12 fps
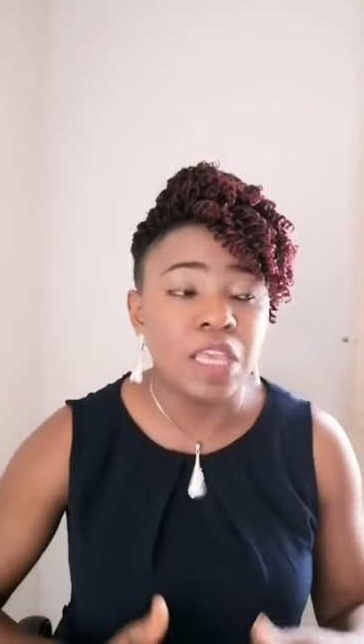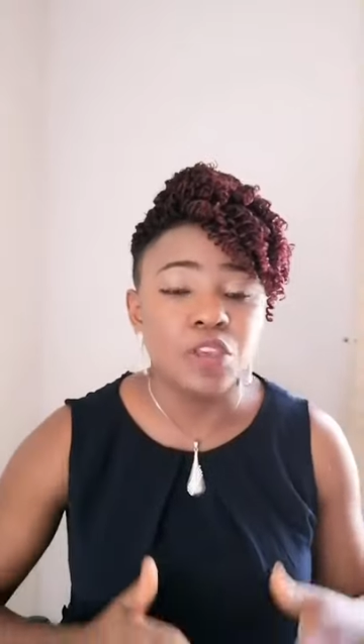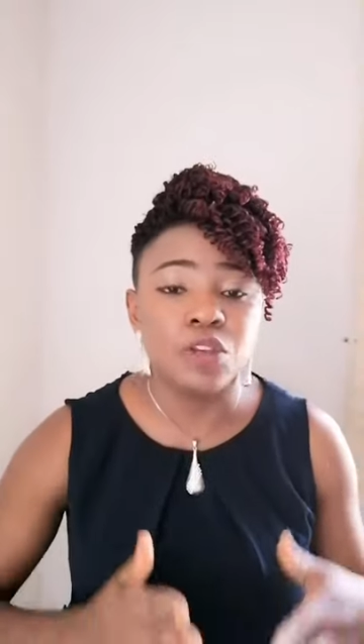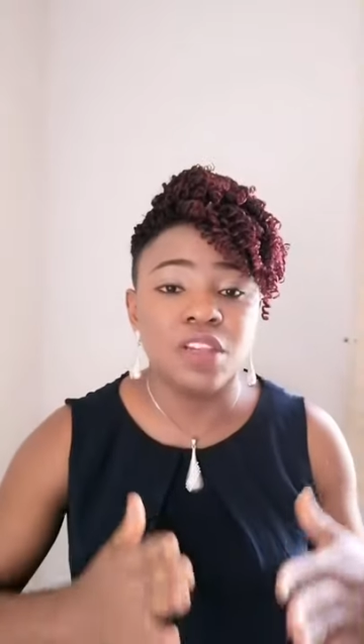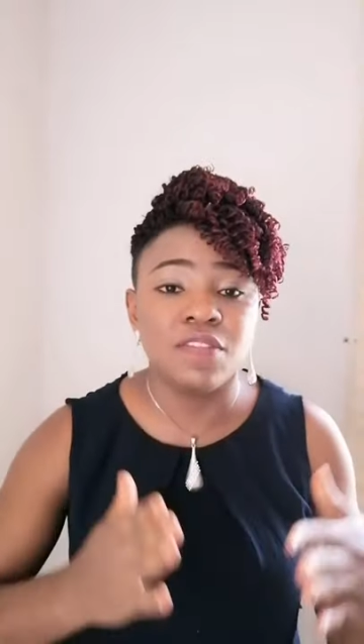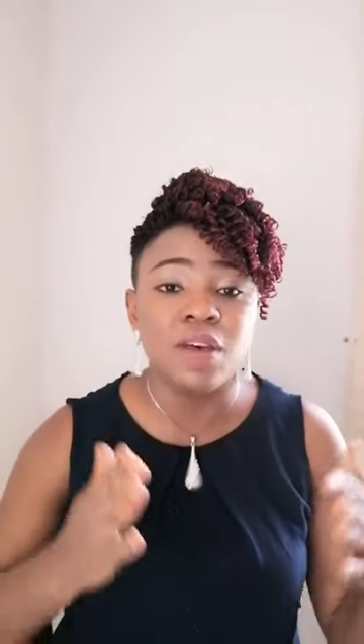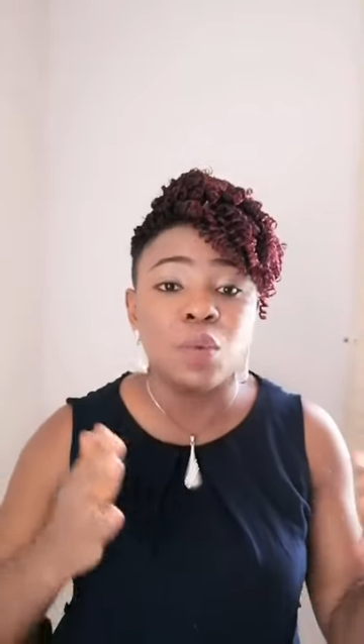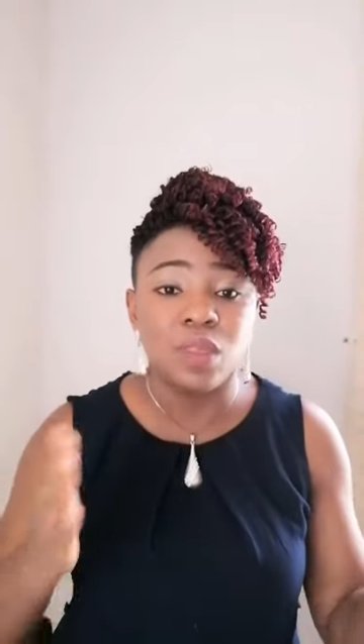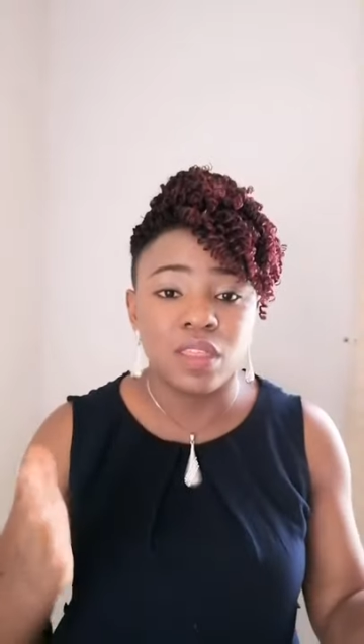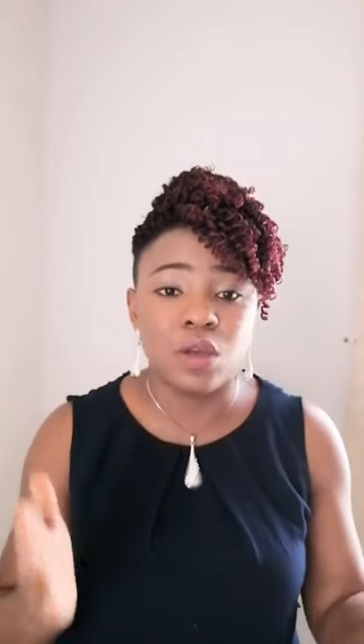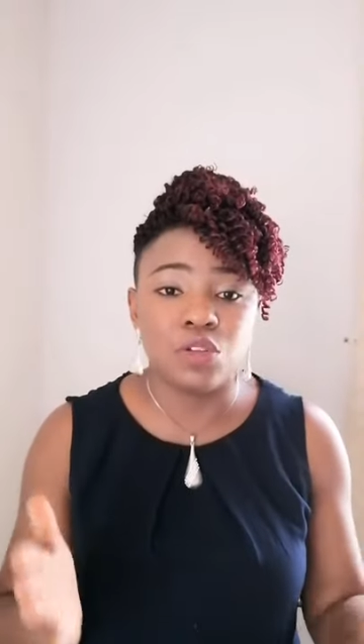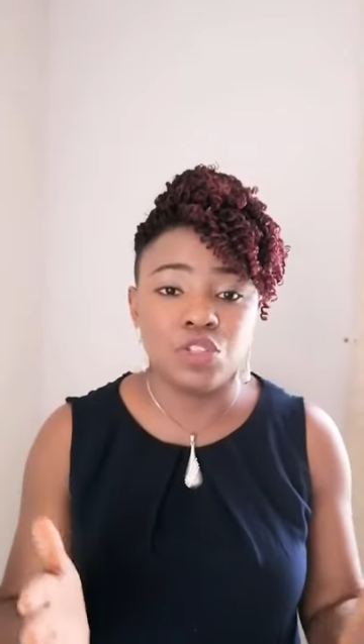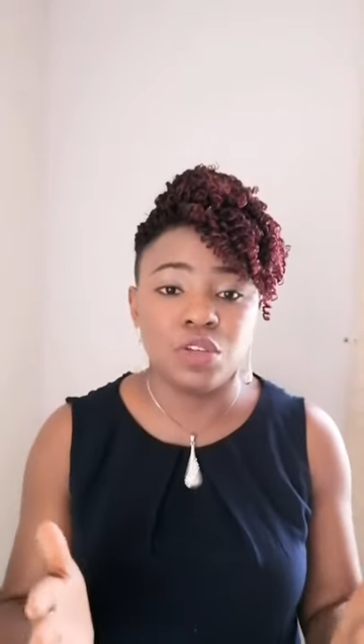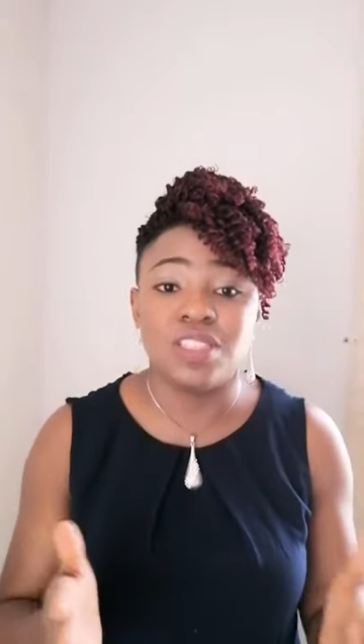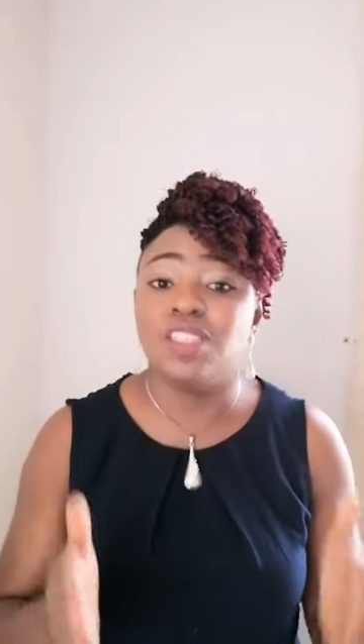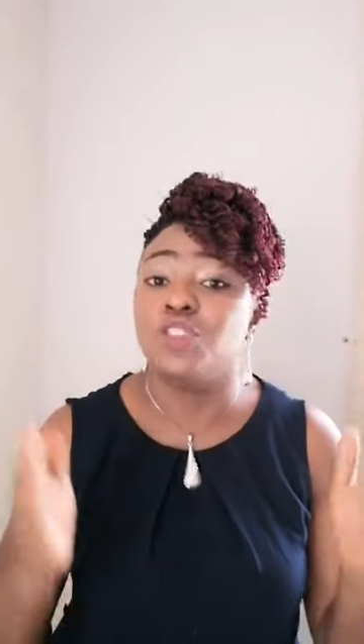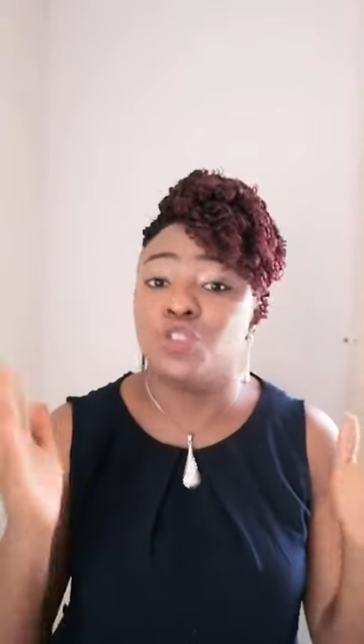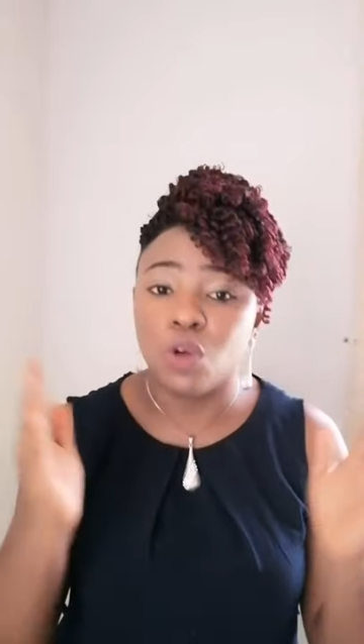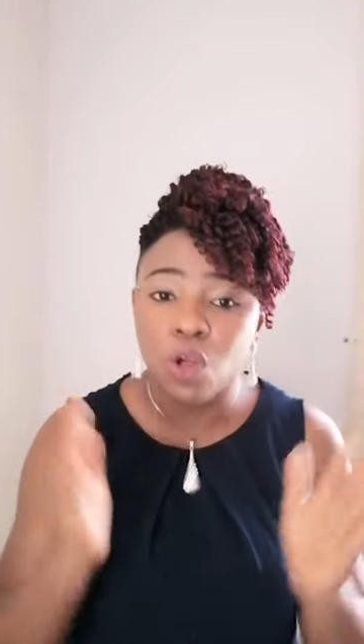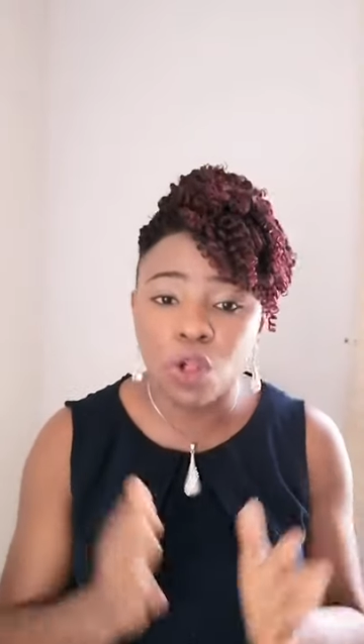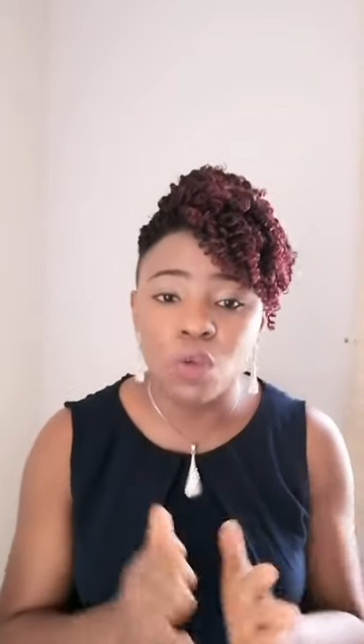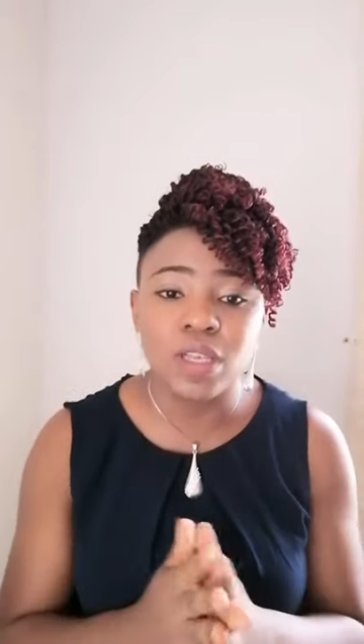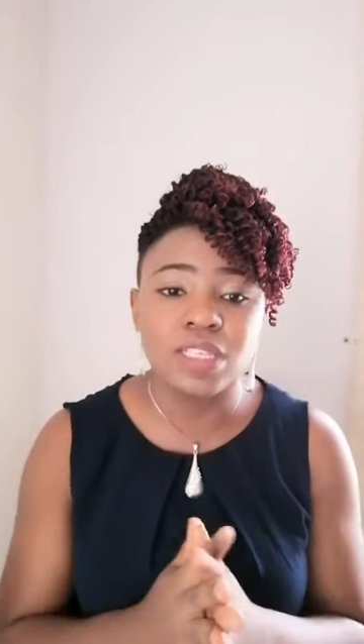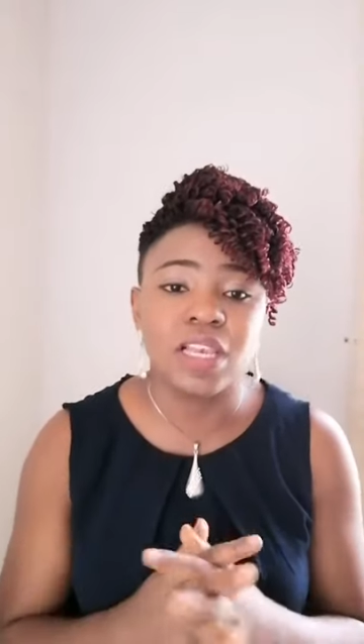you're never without choices you
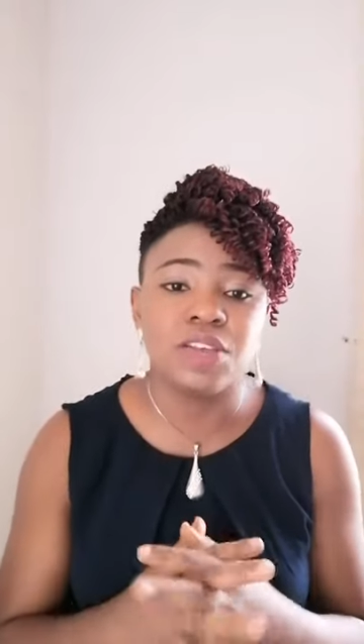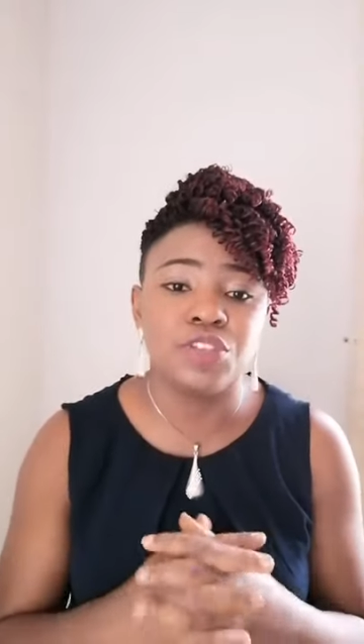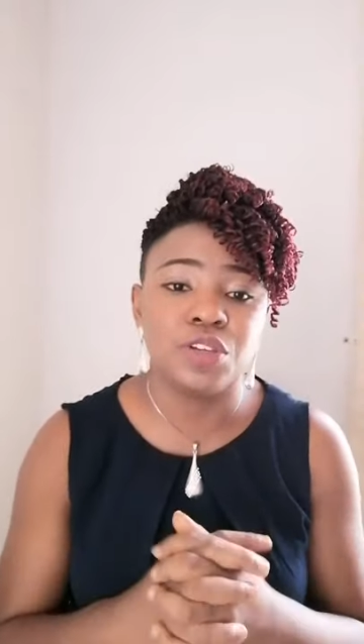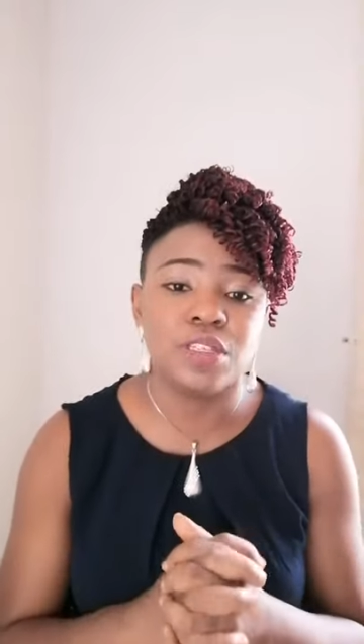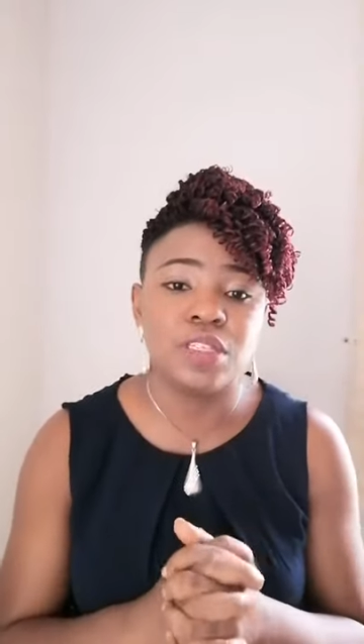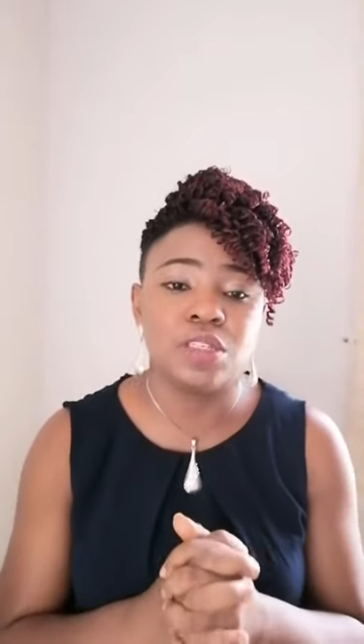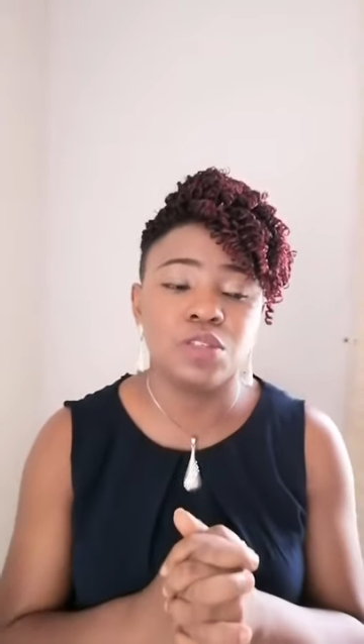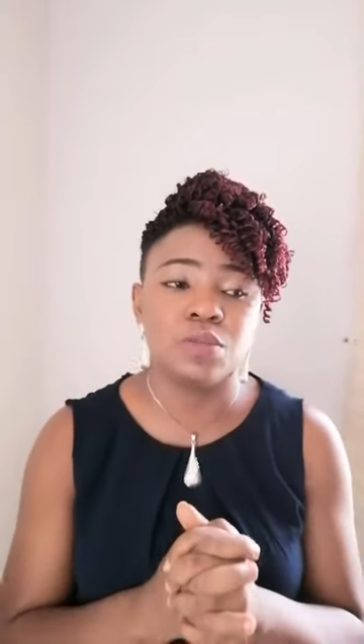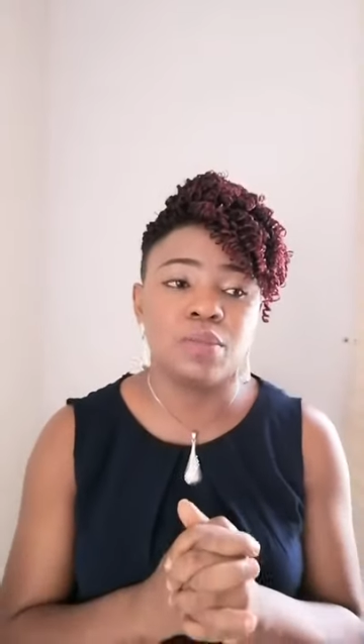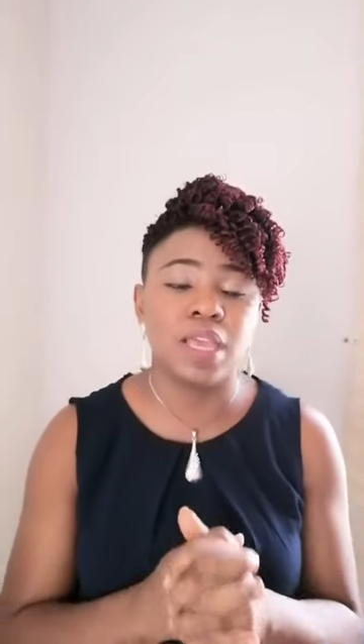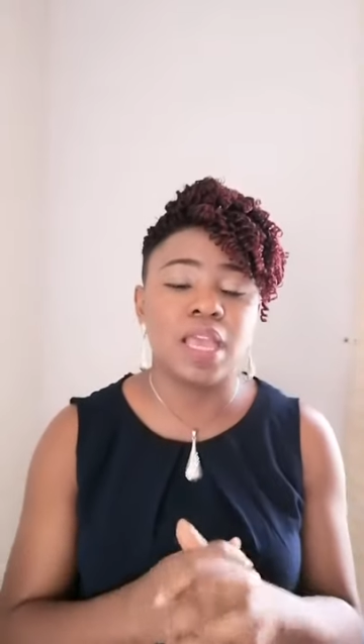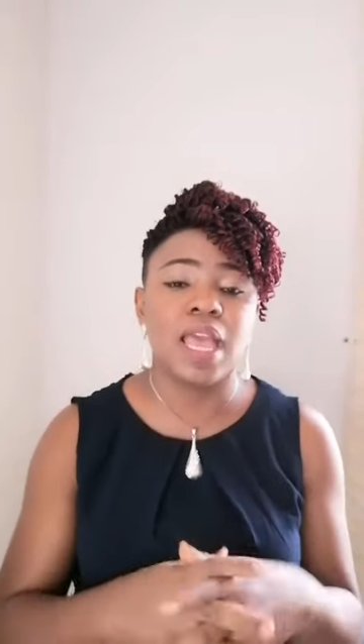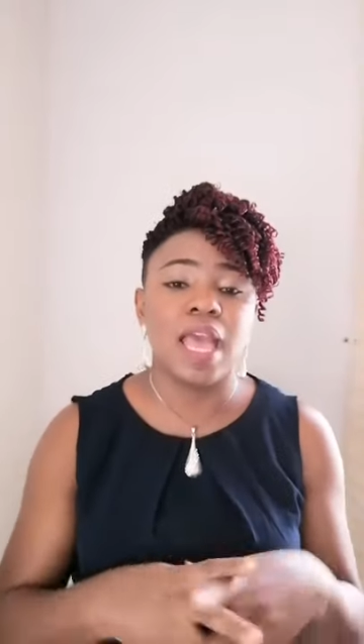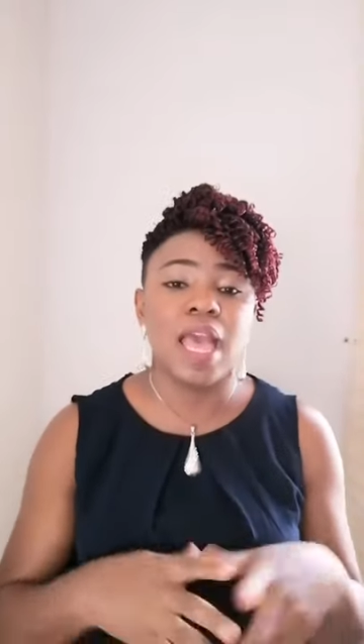always have choices to make